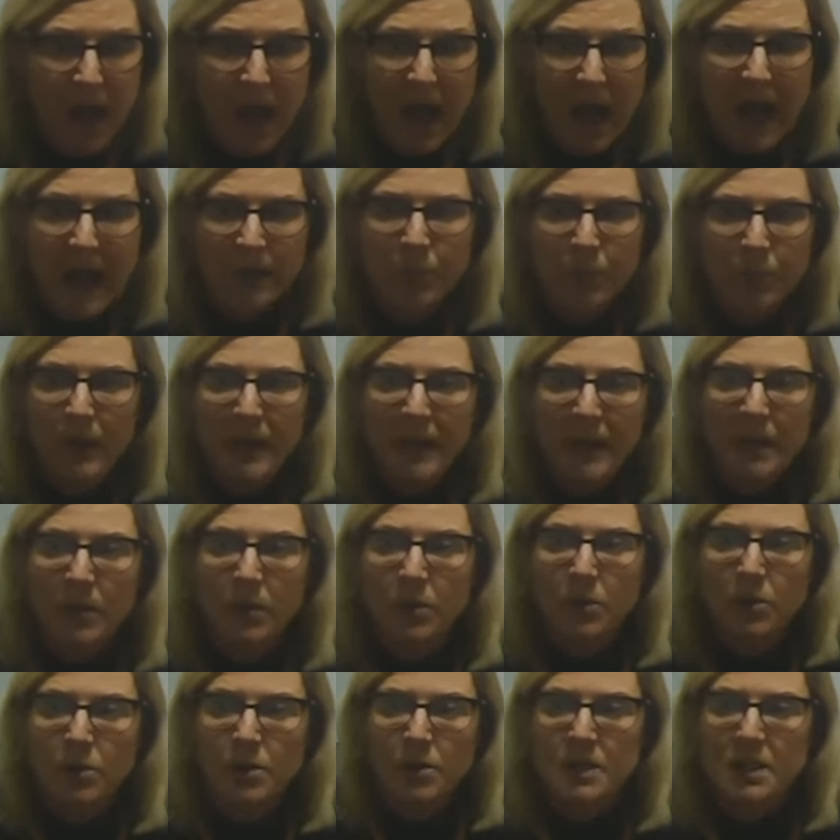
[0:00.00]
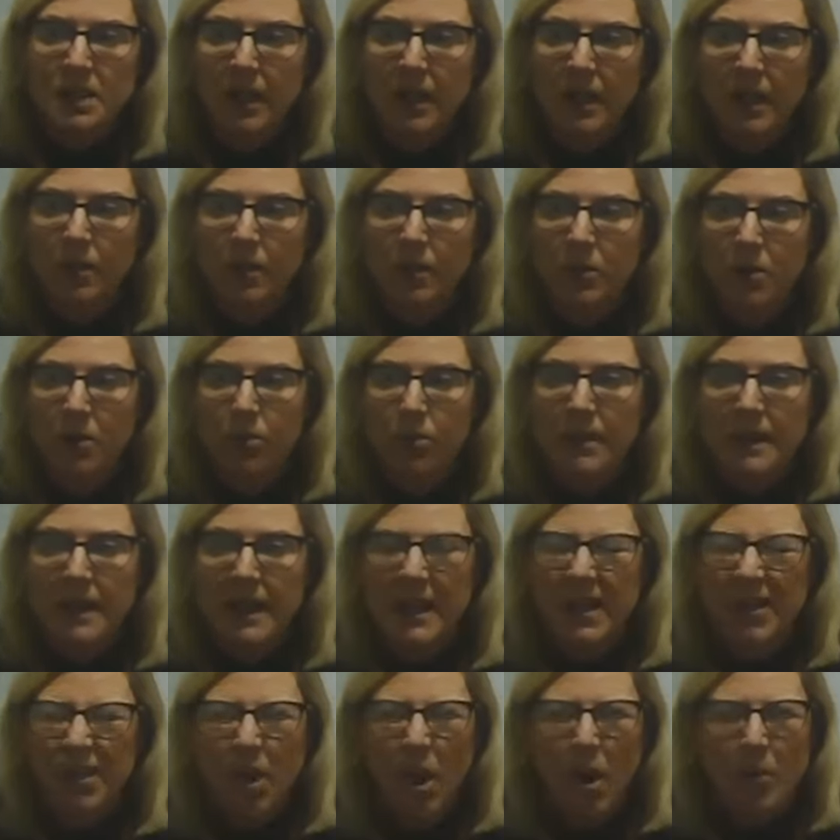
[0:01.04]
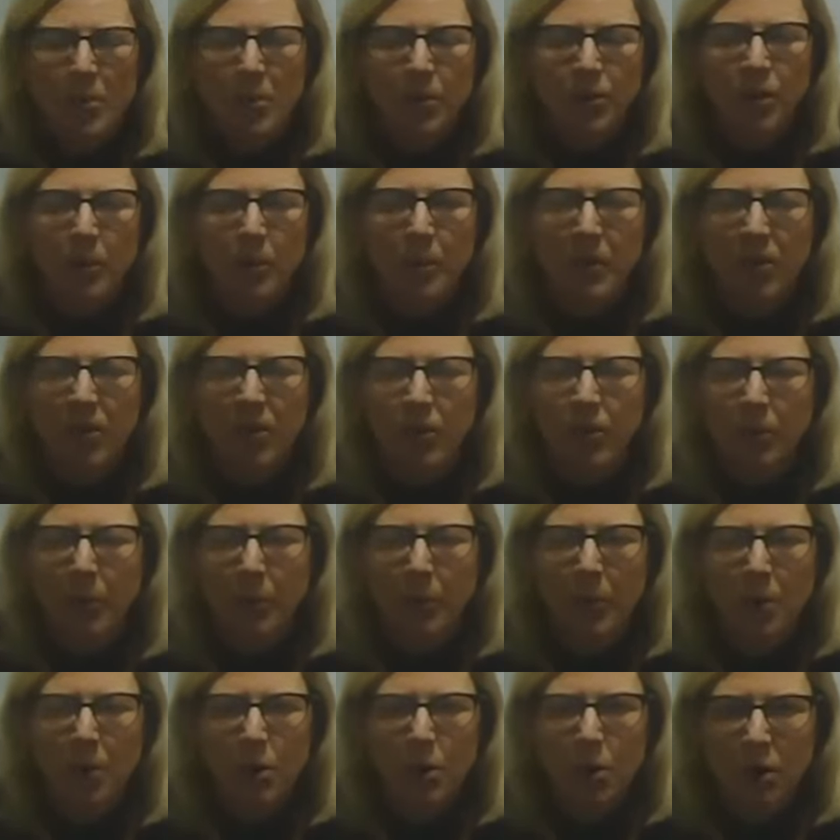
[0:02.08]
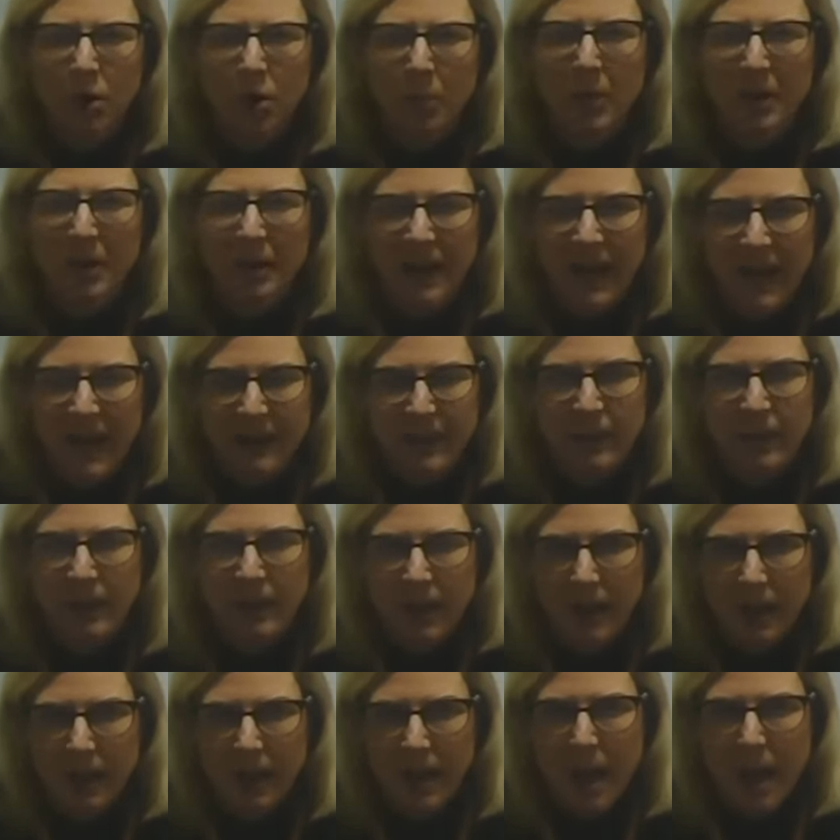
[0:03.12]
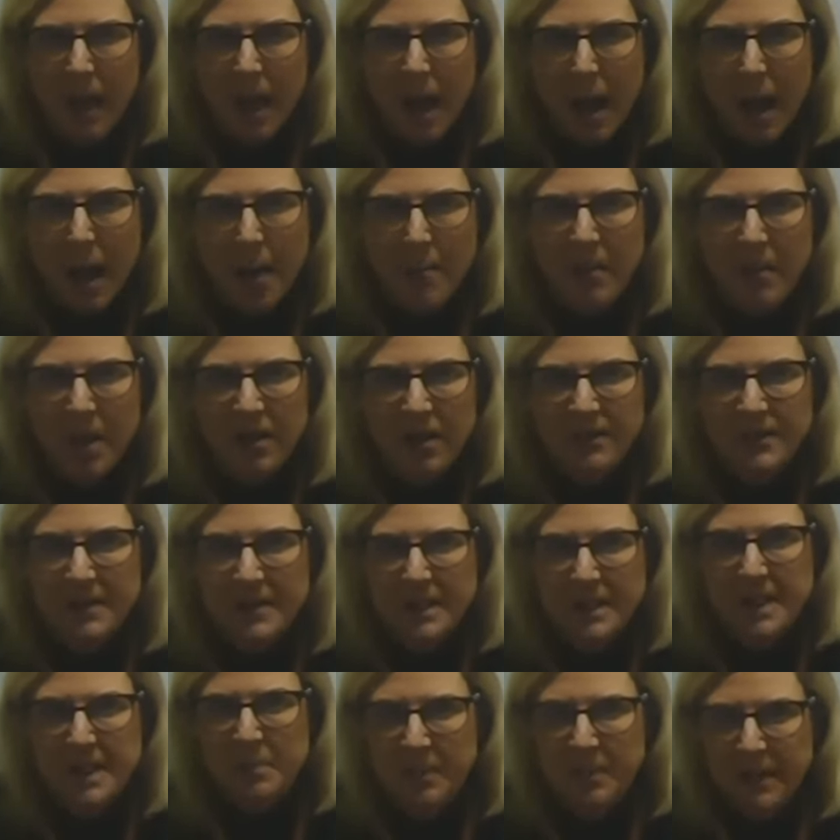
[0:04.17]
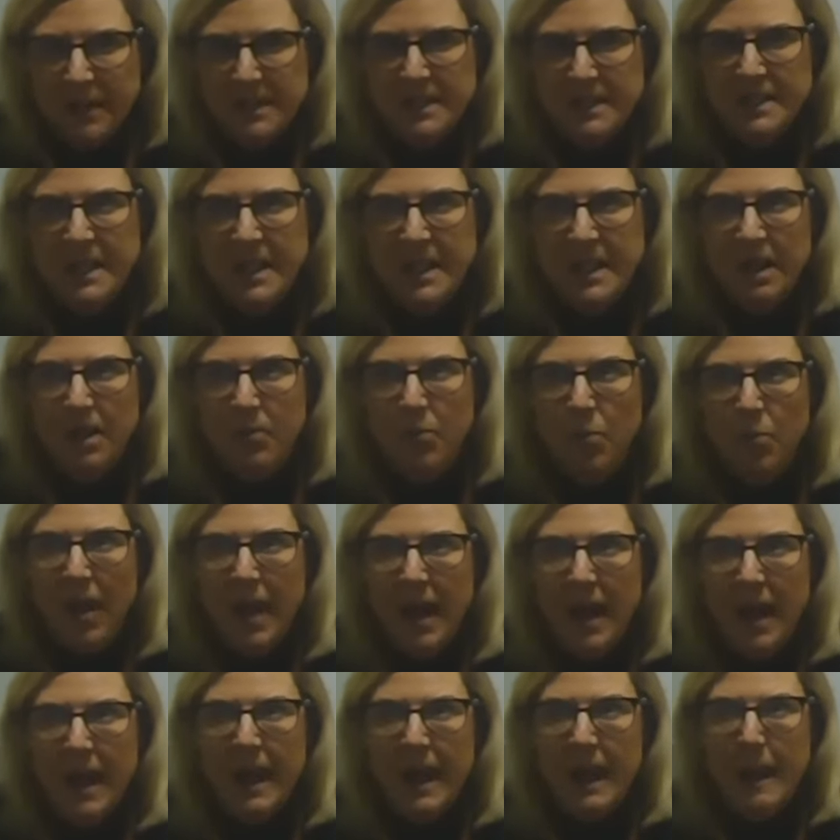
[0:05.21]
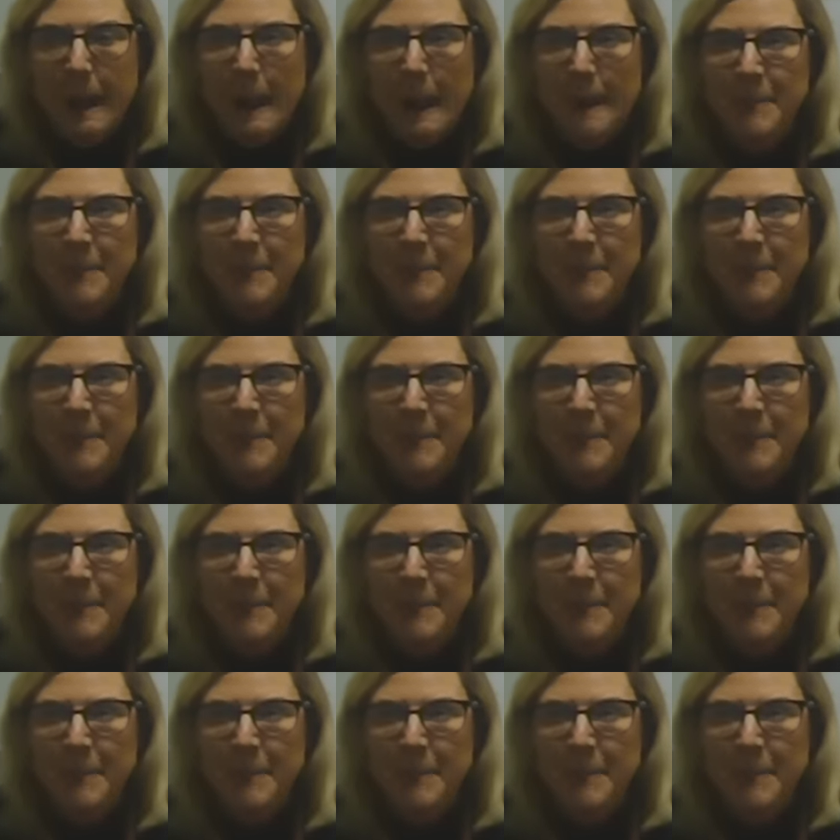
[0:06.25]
and we look to create almost a bespoke plan of CPD where